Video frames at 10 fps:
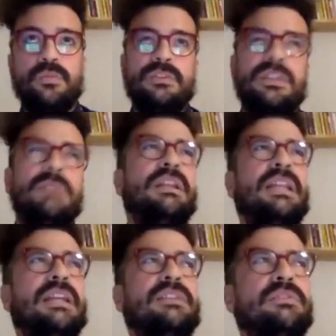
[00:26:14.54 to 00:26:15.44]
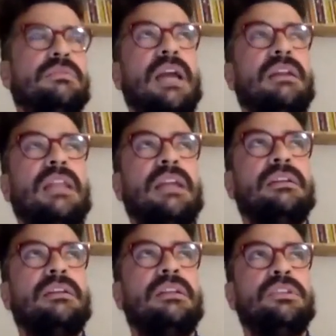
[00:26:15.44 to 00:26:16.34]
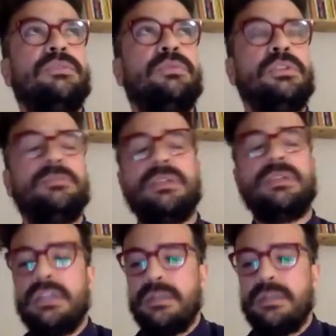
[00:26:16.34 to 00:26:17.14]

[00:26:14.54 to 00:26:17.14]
he made like yeah like a lot of rules but